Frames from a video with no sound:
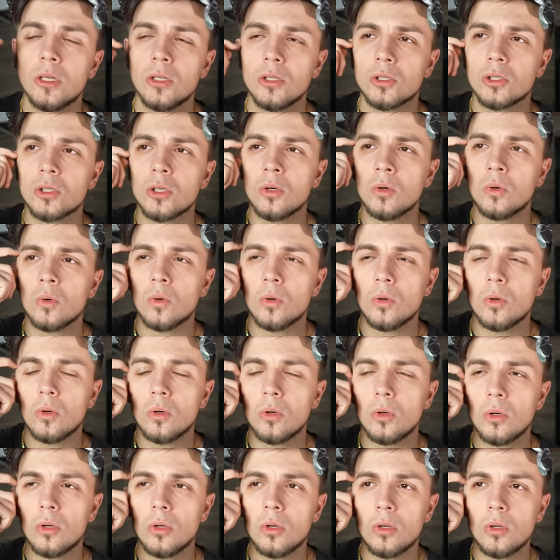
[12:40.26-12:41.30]
so
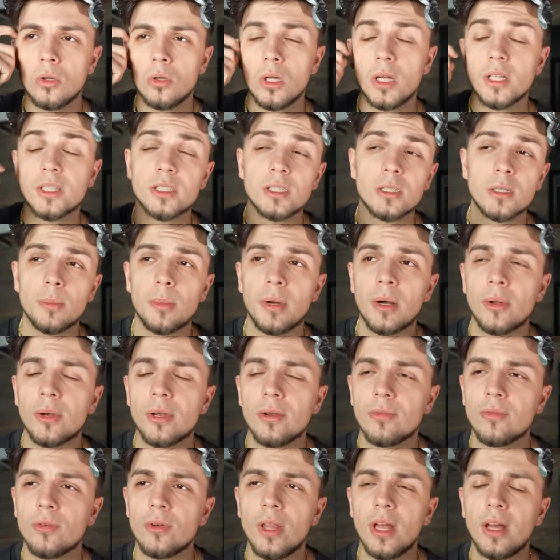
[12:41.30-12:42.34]
that's about
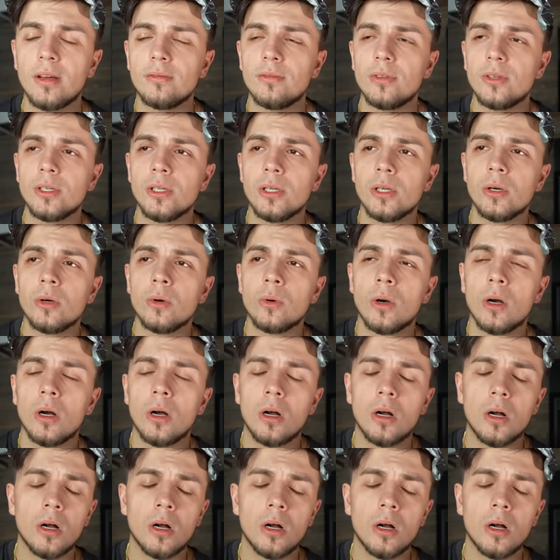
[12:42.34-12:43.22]
it for that video.